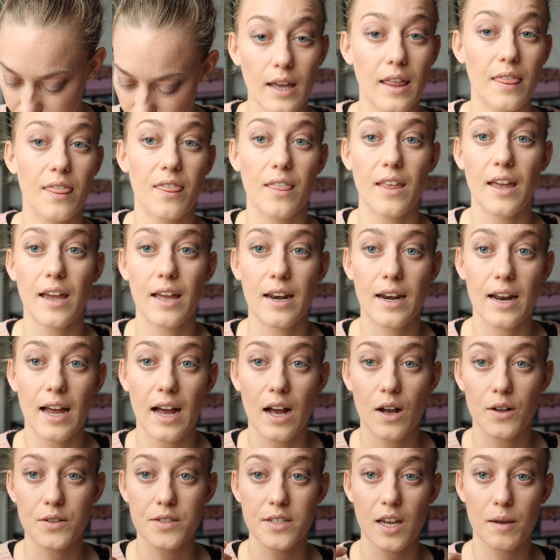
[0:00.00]
And then
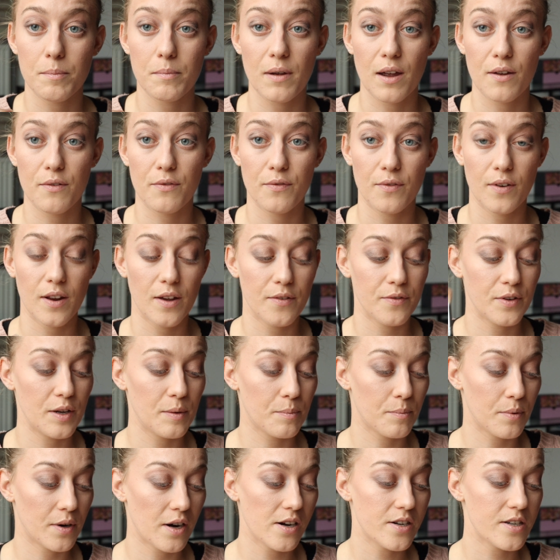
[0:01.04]
I'll take my fluffy
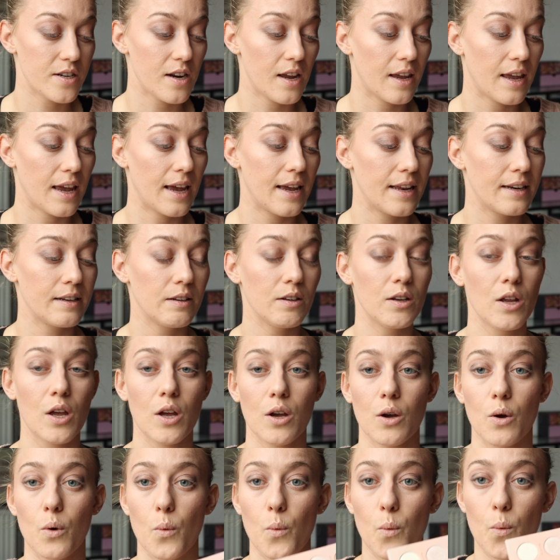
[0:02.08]
brush again
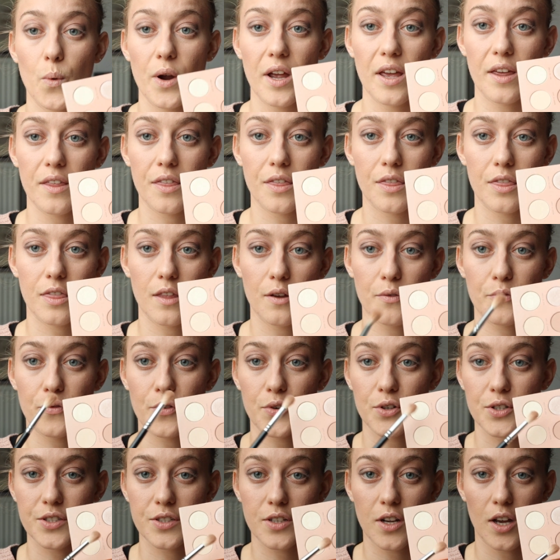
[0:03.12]
with the
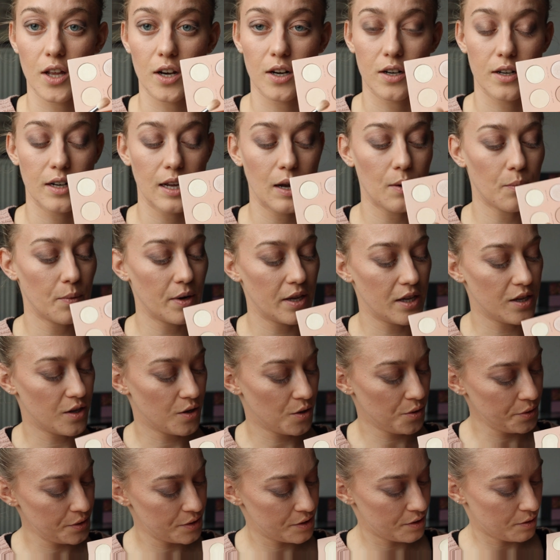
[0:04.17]
first color that we
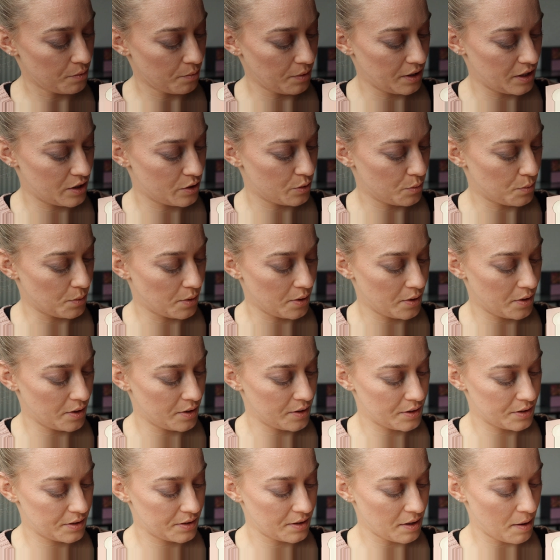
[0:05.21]
used, which
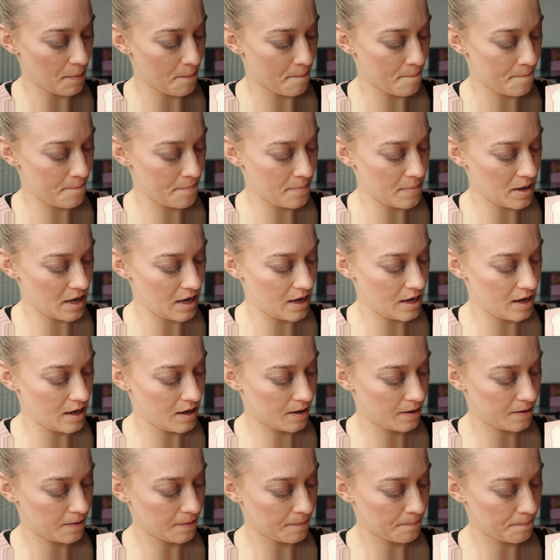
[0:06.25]
was
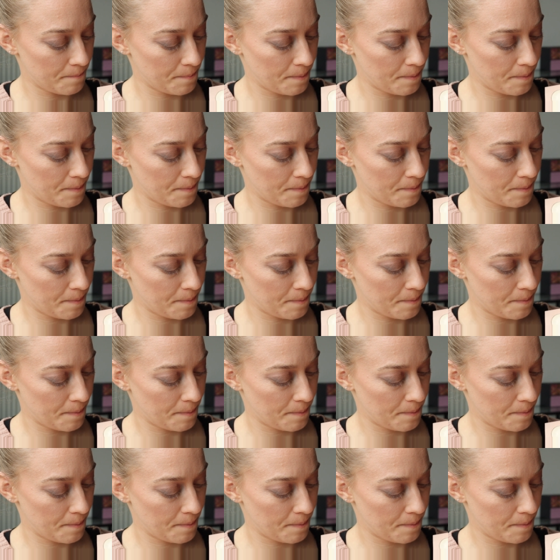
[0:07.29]
Make